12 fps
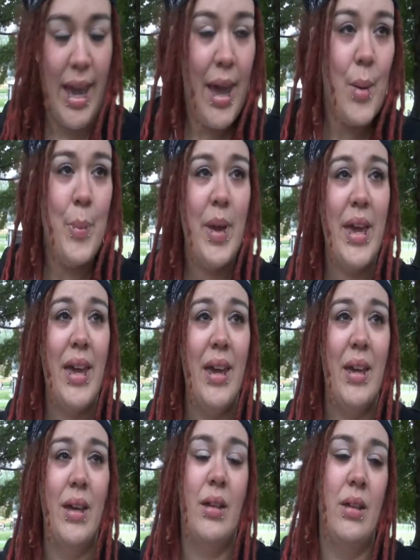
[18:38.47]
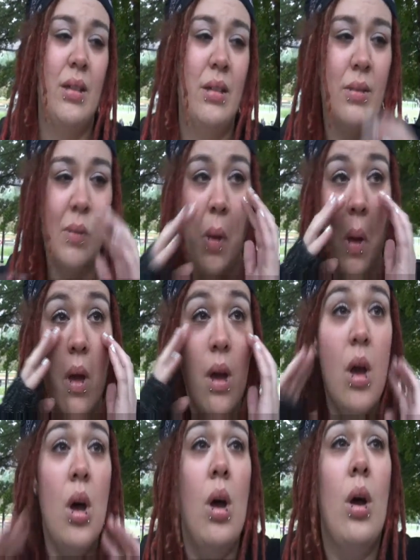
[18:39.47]
KOP
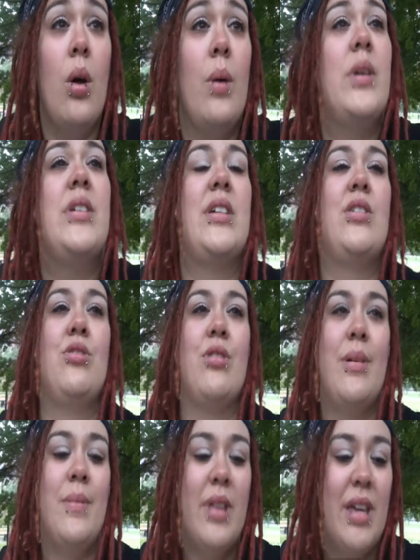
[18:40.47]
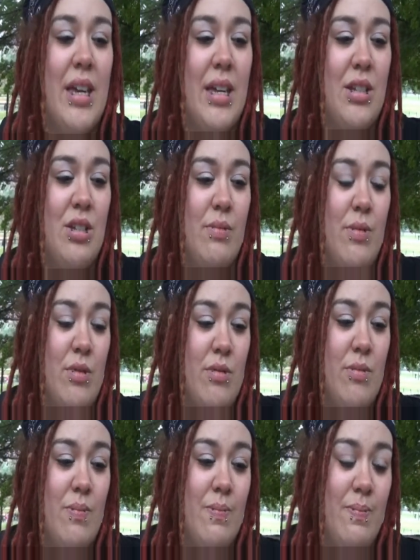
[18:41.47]
was extremely
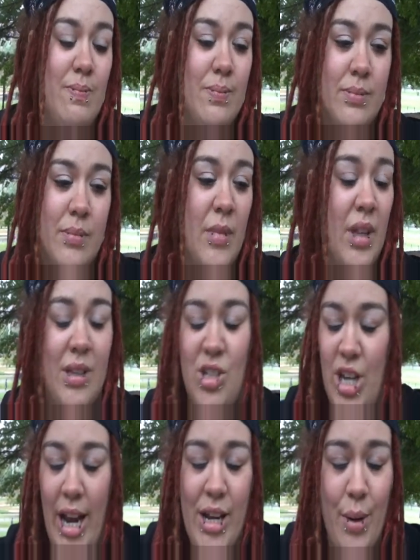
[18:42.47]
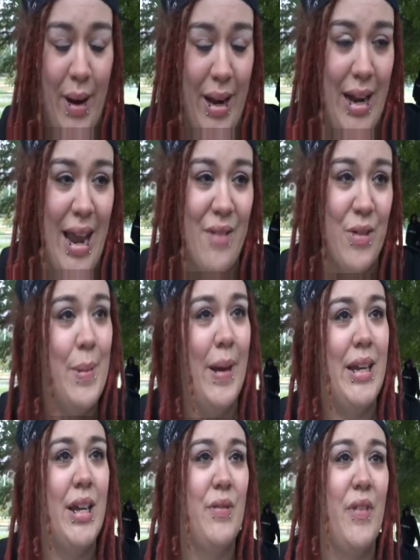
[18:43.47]
genuine, and
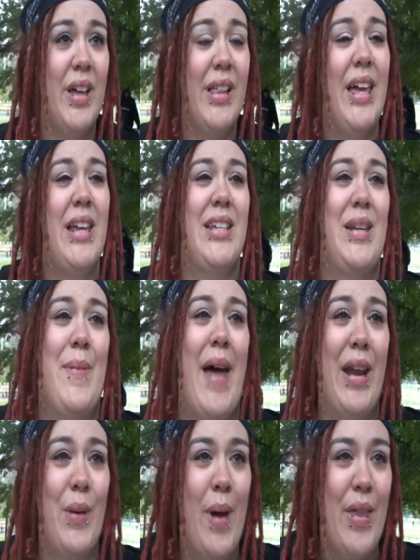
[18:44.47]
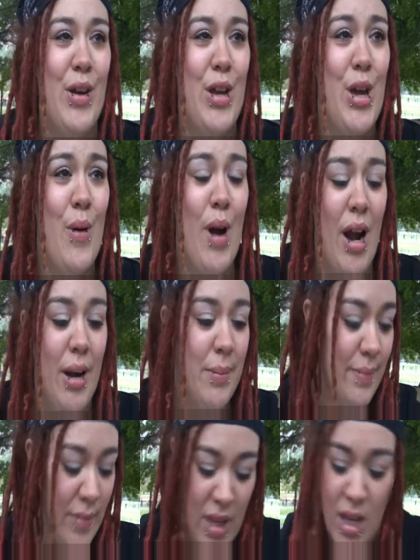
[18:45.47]
everybody could feel it. It didn't matter whether you were
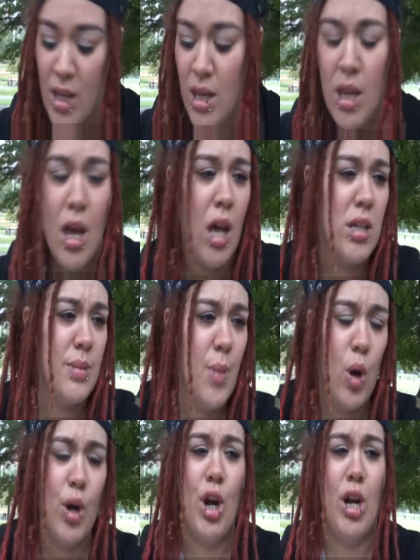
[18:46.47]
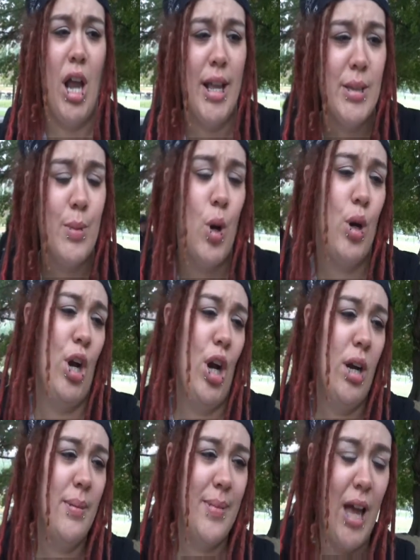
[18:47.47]
a smoker, a
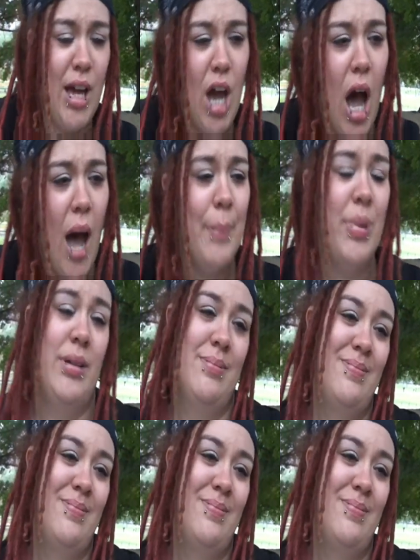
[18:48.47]
non-smoker, a cop.